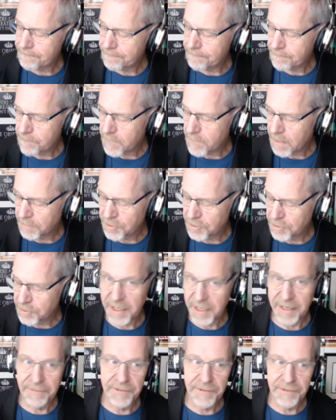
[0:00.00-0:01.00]
I'm trying to
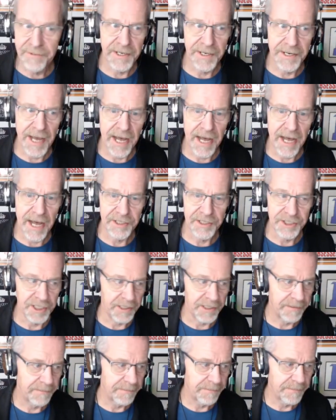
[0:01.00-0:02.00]
give you an analogy.
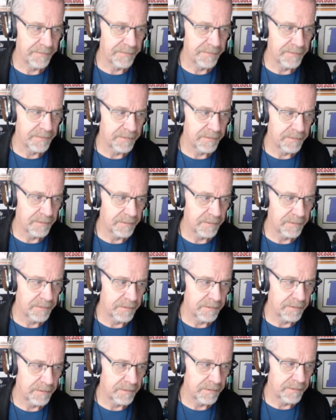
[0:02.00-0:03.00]

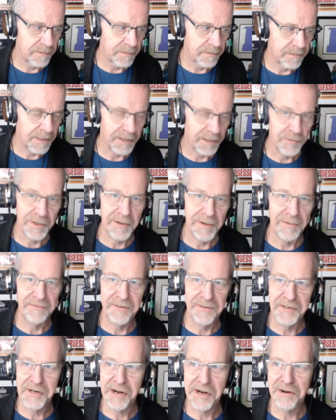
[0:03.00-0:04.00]
Like when a
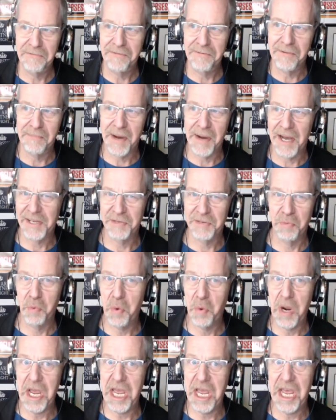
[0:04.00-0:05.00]
photographer buys
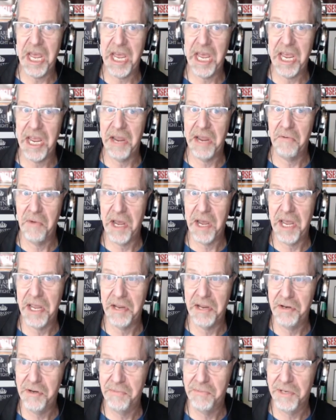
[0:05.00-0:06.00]
way, way
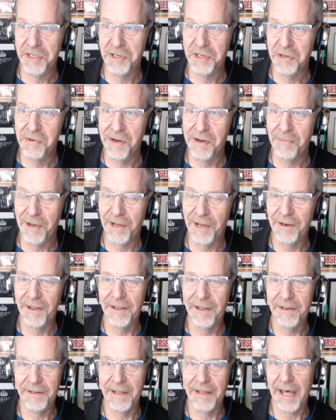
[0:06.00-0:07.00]
too much equipment,
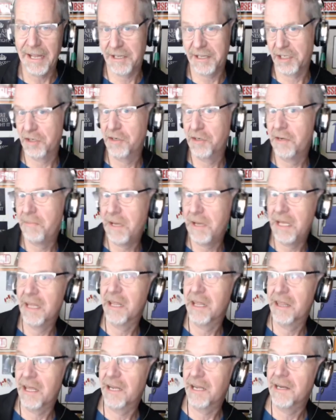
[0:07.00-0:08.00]
and that's going to be the
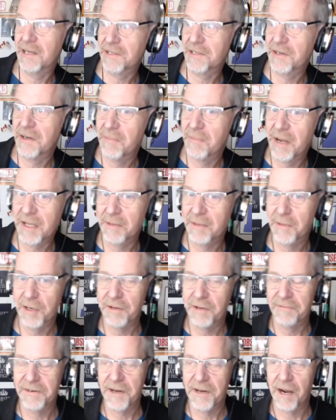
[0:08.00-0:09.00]
thing that's going to make them a good
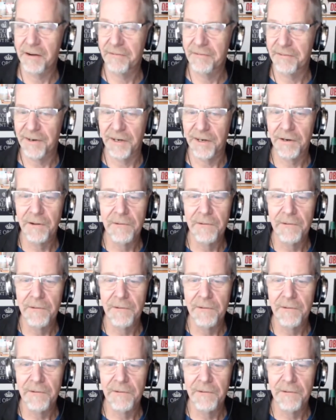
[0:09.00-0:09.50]
photographer.